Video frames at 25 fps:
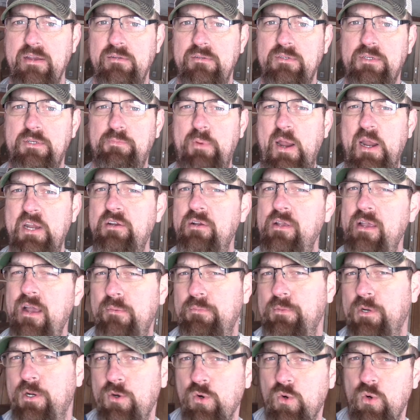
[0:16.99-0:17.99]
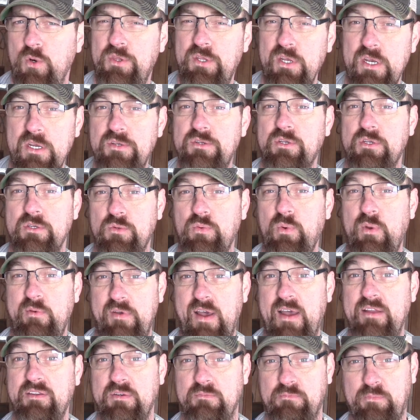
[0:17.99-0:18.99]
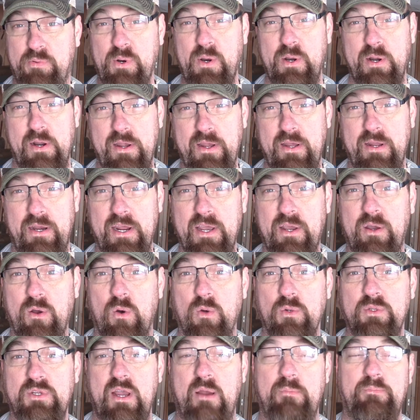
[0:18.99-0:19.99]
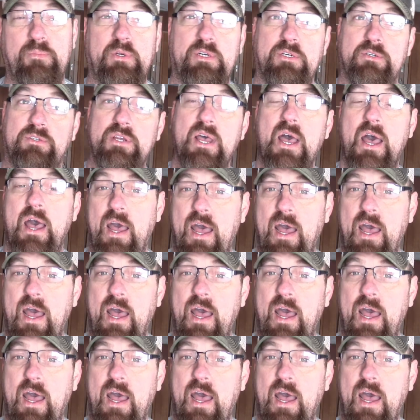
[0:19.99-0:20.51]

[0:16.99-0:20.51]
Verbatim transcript: especially up in the Northeast because we've had some pretty cold temperatures,